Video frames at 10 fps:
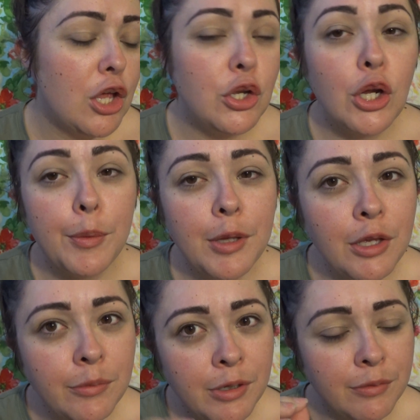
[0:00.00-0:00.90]
Normally
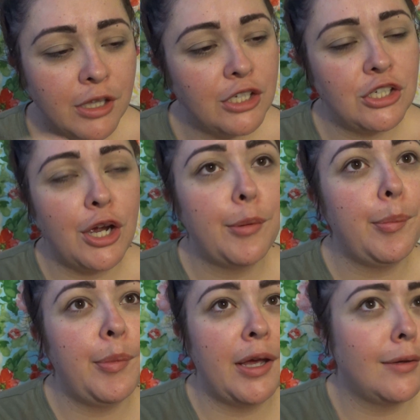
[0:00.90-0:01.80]
it'd be really sharp,
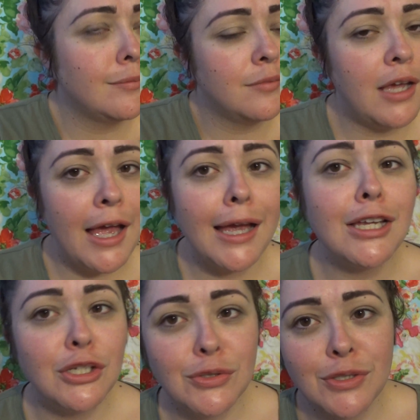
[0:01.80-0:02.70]
but I
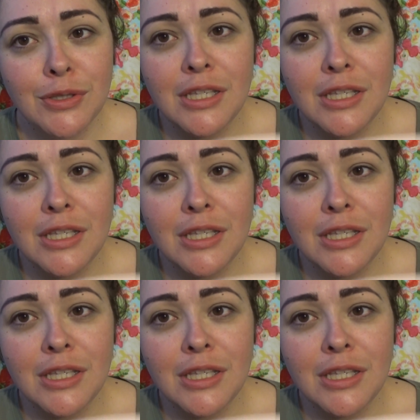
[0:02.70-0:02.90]
could use it